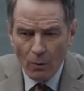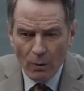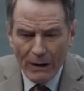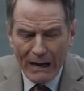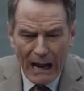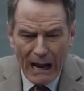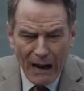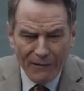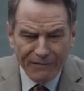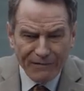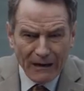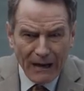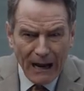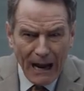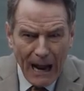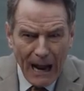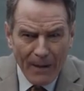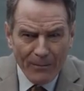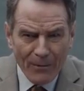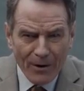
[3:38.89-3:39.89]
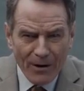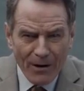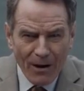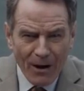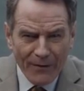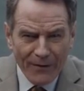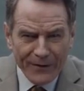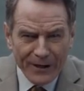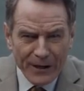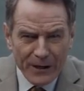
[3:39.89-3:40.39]
We have to
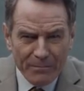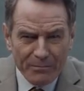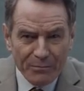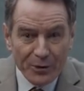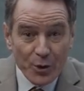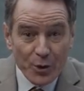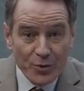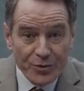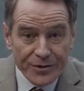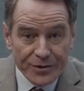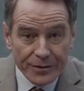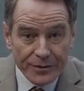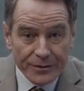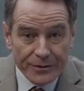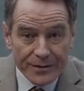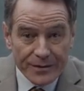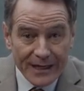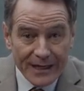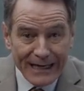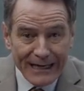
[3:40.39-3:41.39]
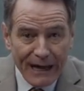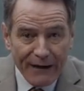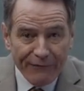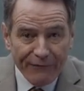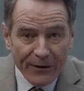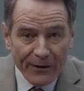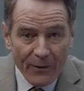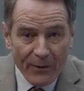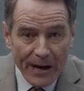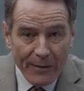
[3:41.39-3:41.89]
hammer on the abusers in
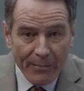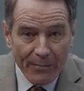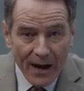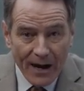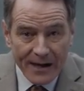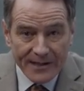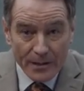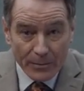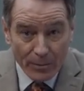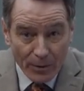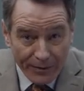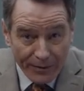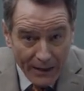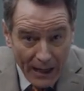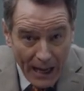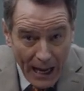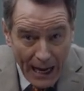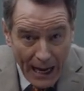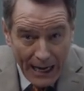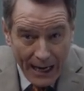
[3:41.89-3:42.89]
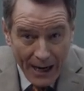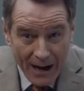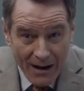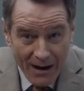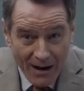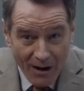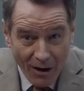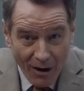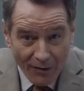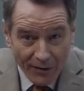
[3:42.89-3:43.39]
every way possible. They
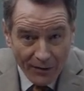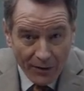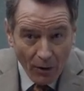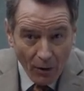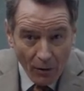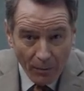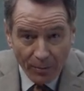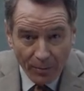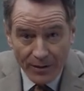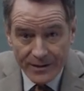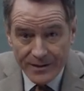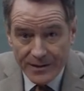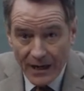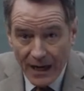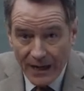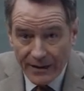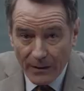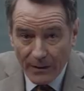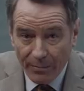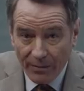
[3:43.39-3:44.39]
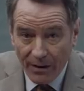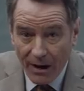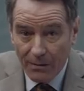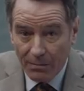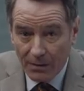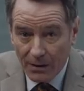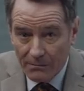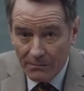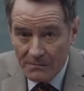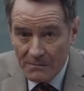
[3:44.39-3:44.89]
are the culprits and the
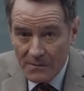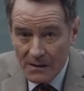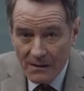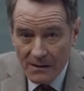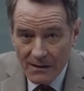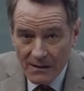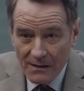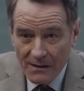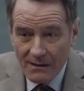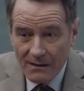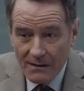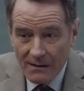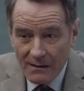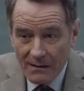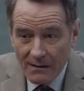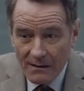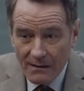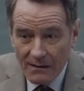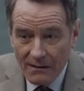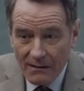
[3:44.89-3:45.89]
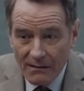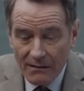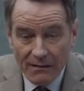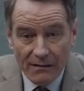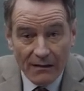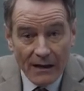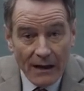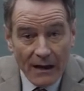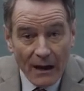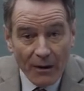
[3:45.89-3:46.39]
problem.
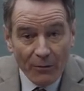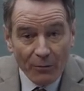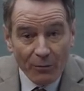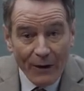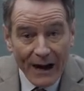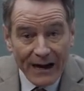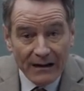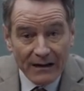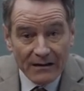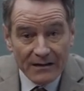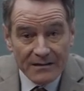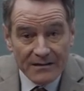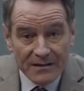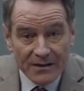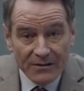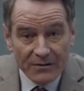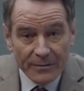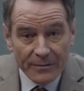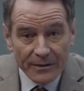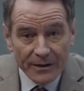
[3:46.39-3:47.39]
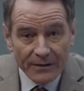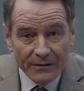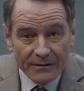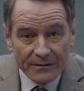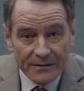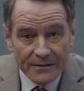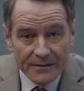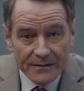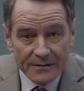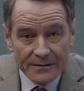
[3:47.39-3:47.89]
They are reckless
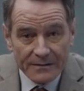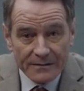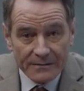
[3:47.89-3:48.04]
criminals.